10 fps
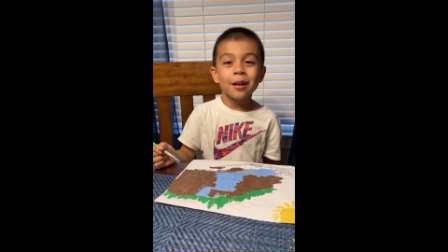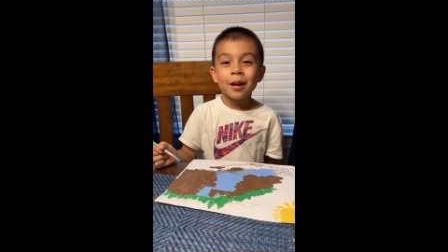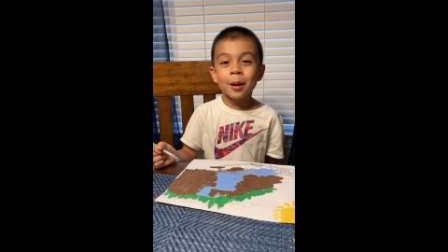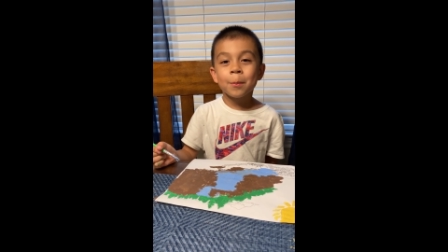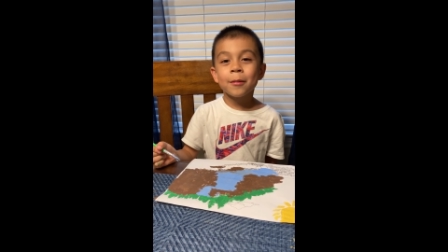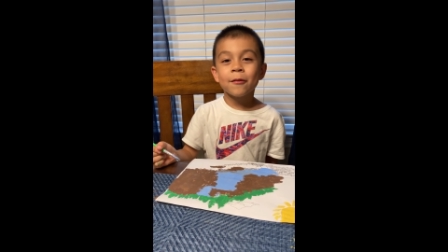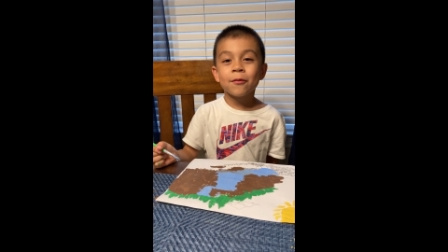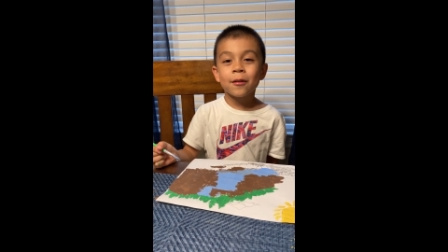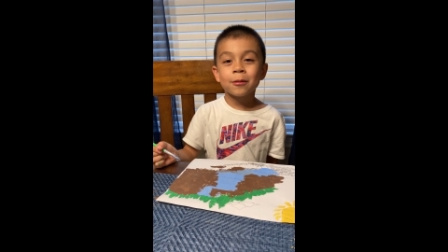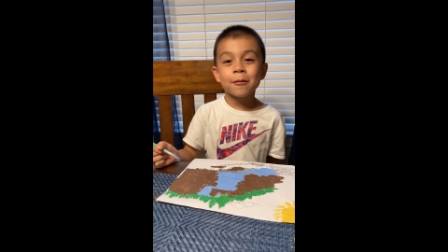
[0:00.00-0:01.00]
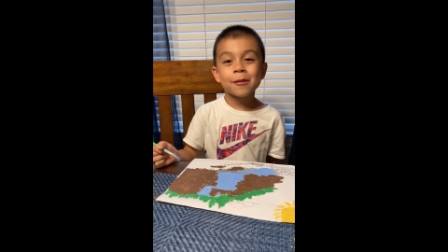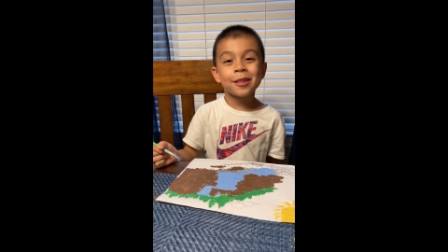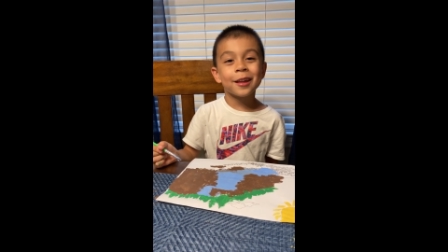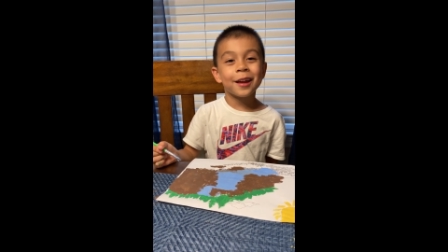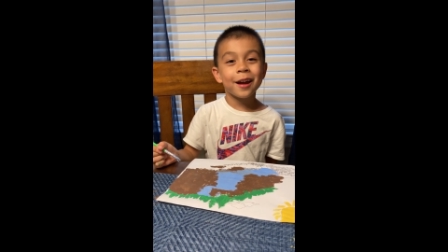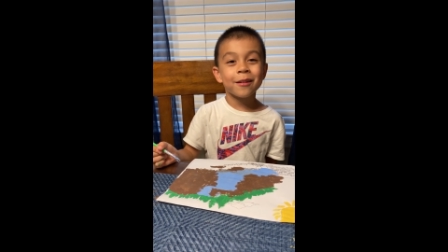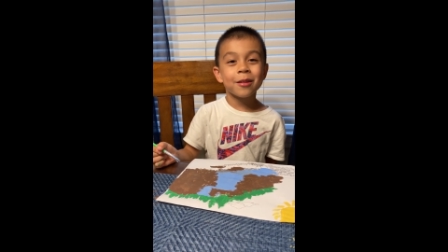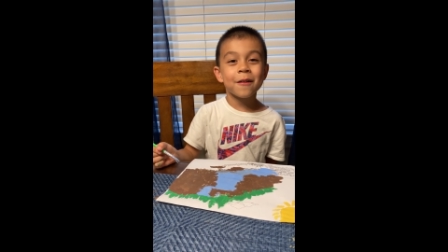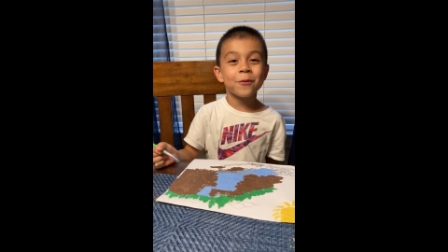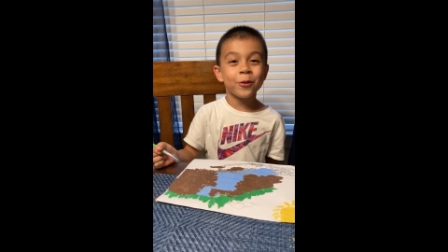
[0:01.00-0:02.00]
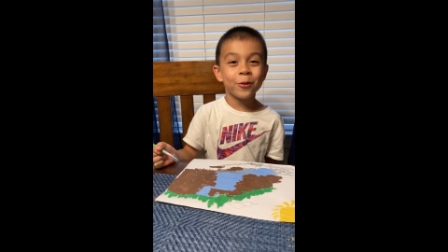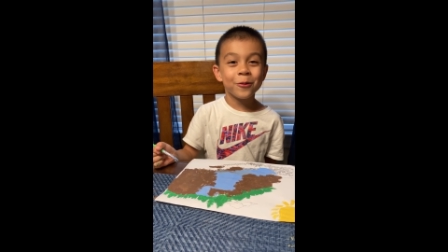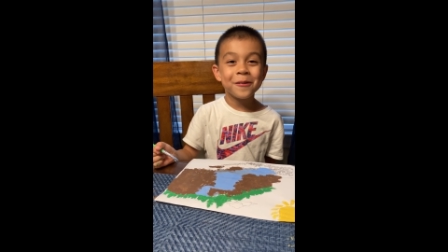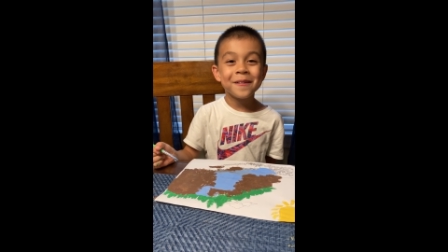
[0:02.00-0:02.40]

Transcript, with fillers: Happy Father's Day. I love you.